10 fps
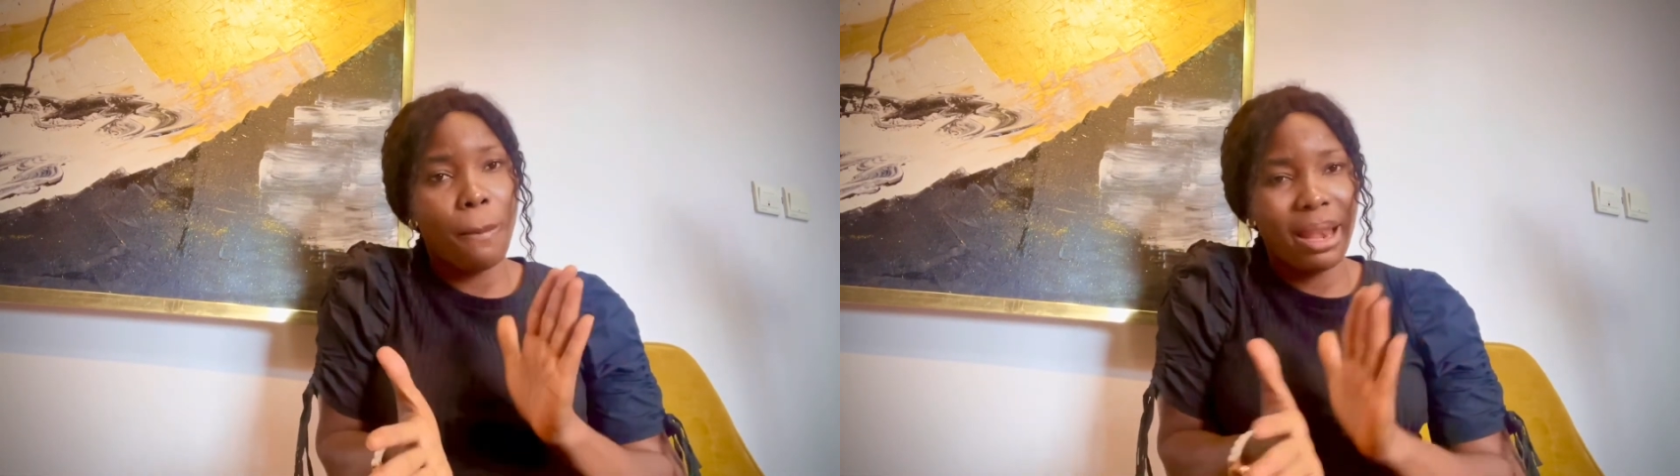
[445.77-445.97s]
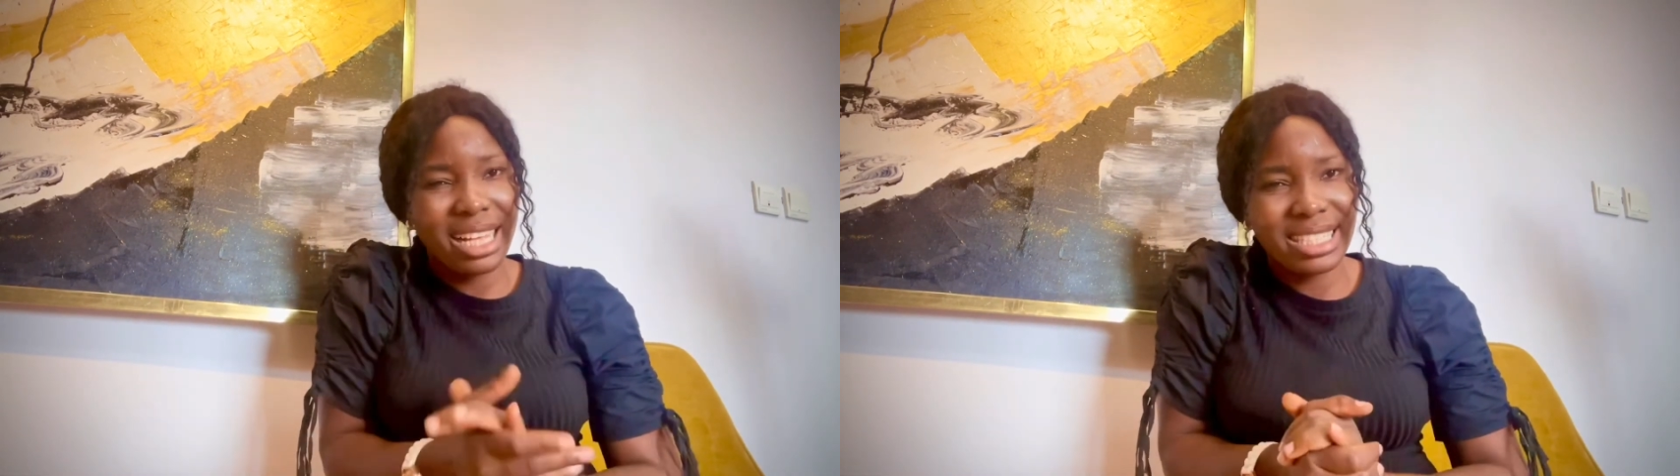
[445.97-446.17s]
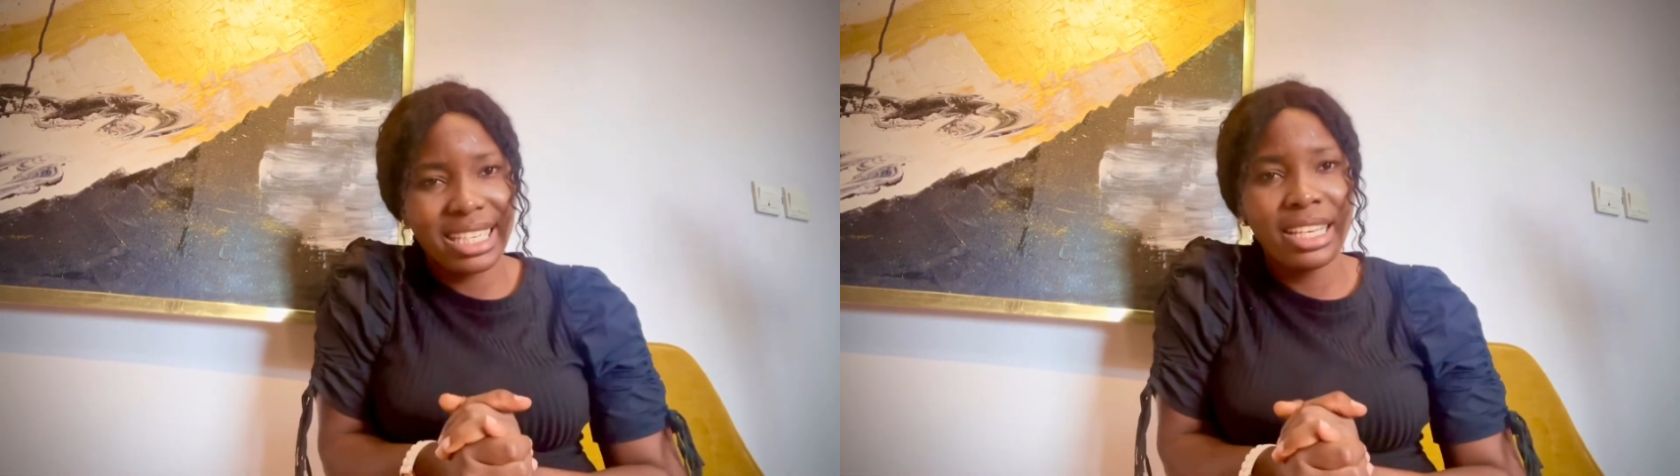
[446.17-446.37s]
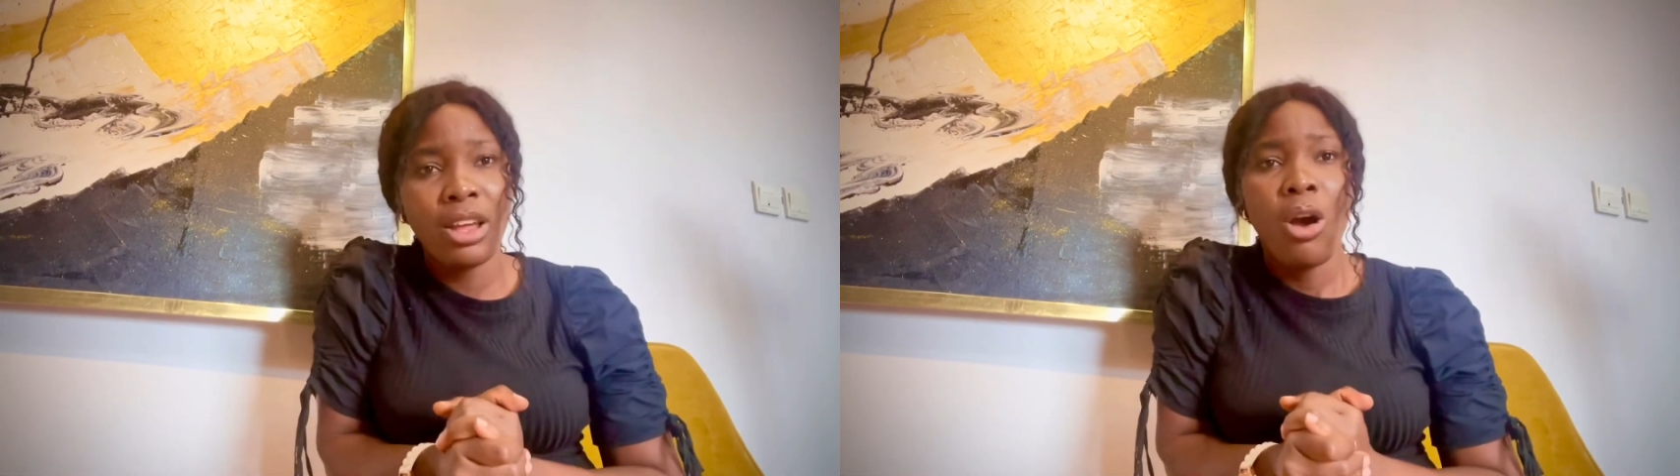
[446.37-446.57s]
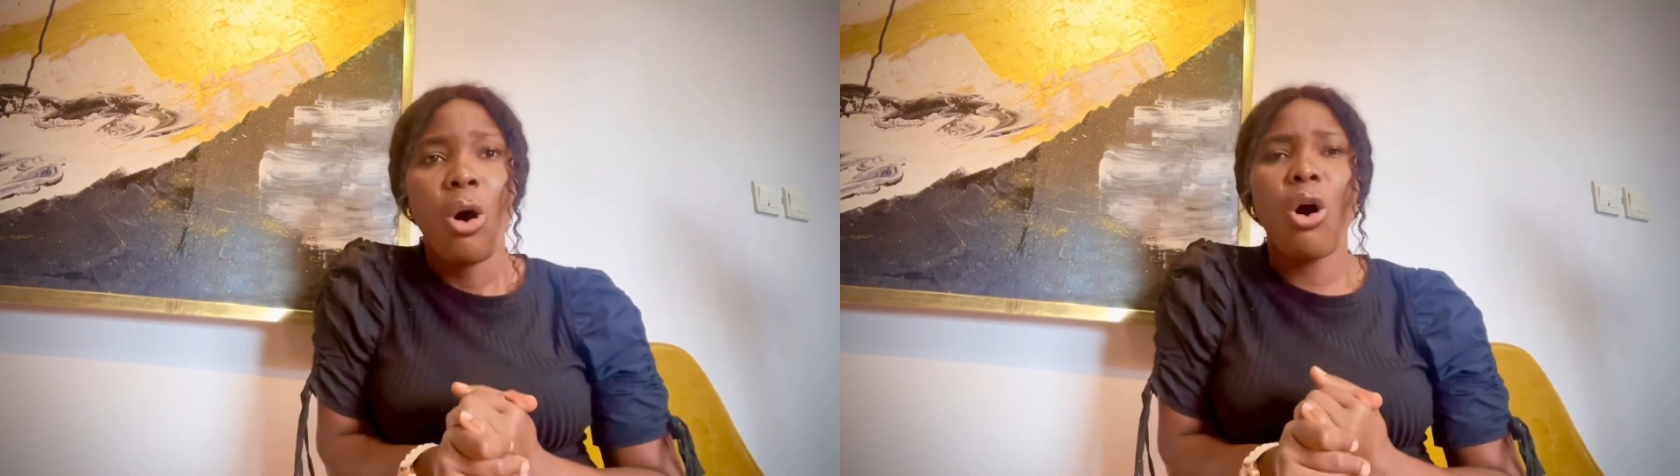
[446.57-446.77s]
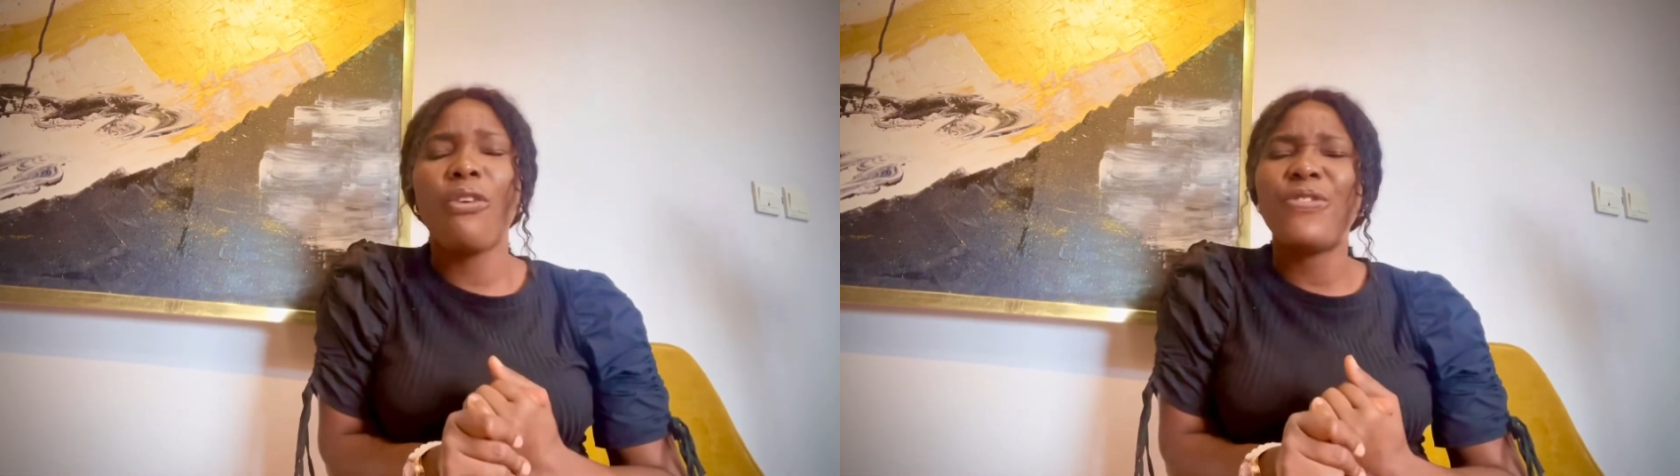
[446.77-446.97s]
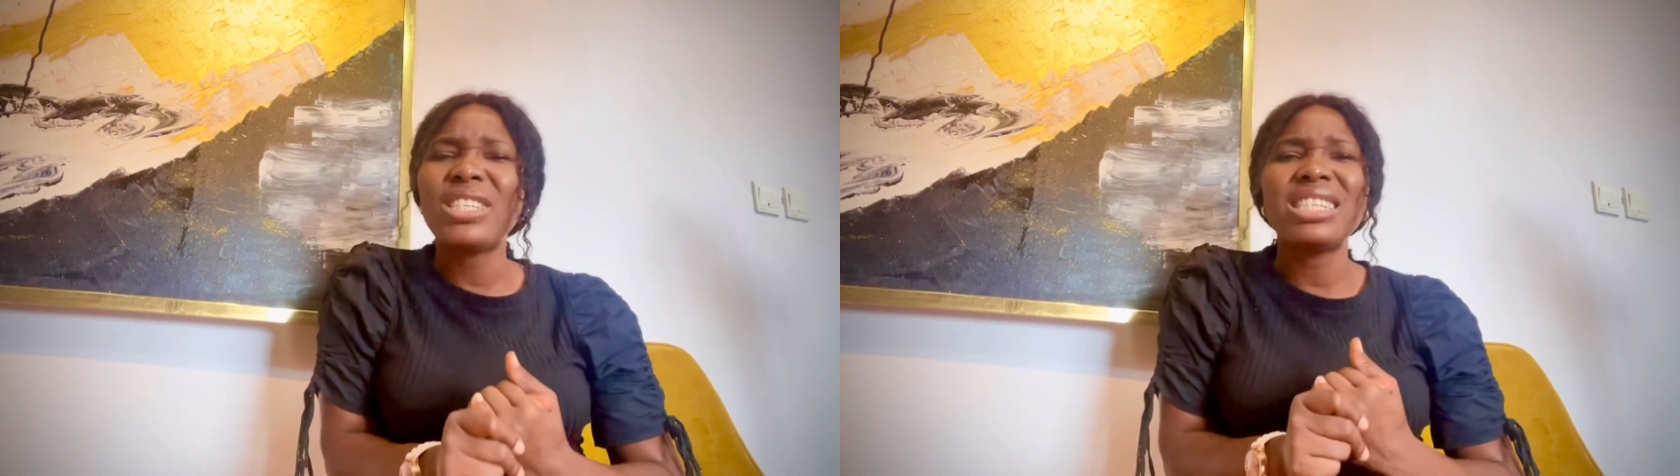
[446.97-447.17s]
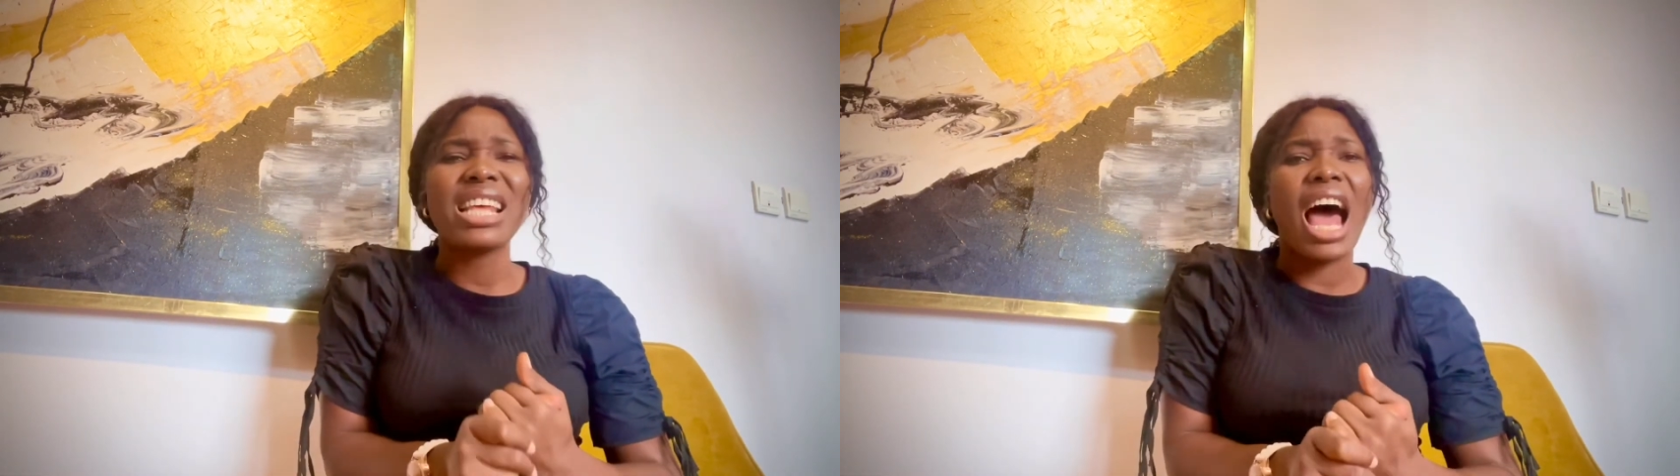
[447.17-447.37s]
blessing or
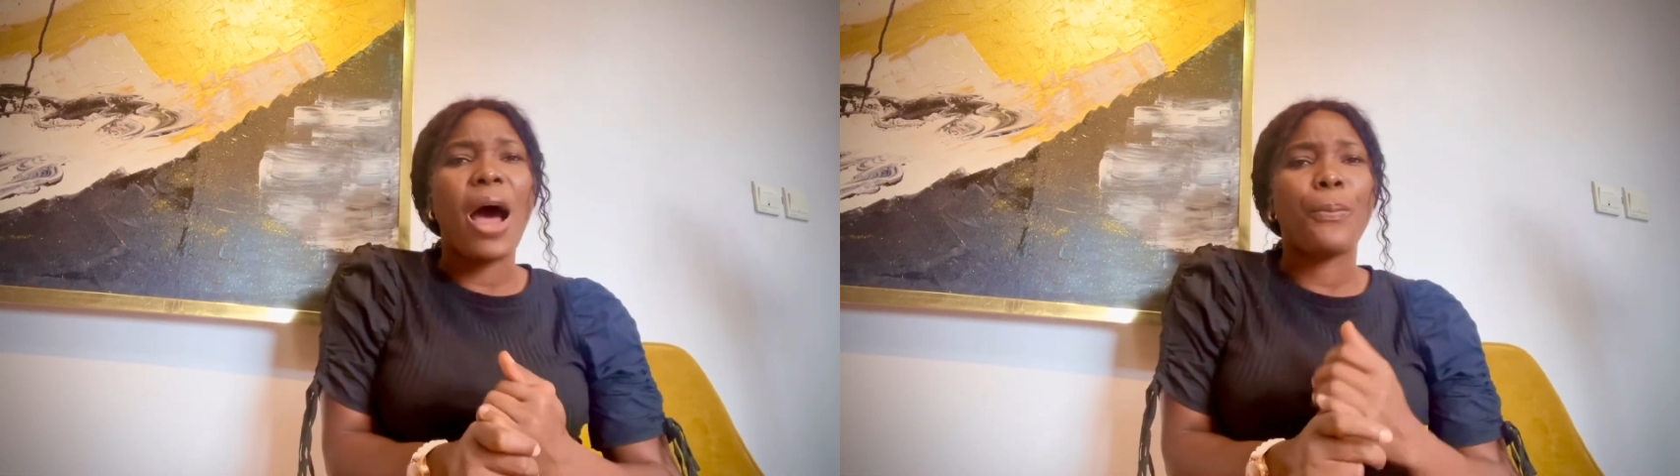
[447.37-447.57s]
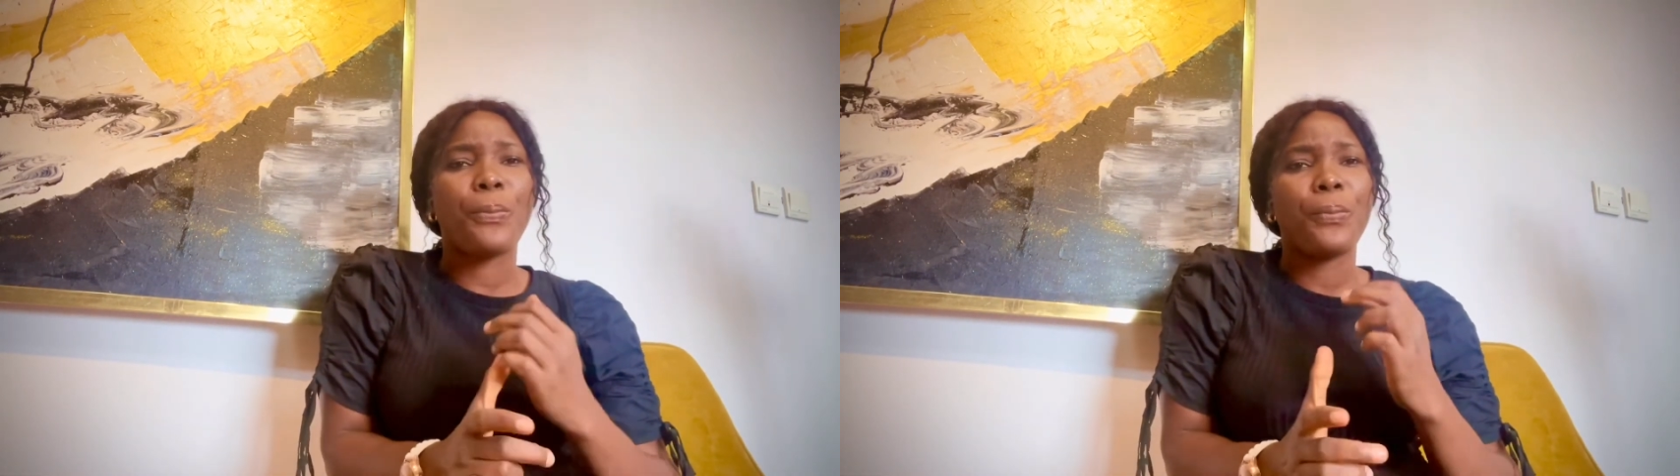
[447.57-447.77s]
visit our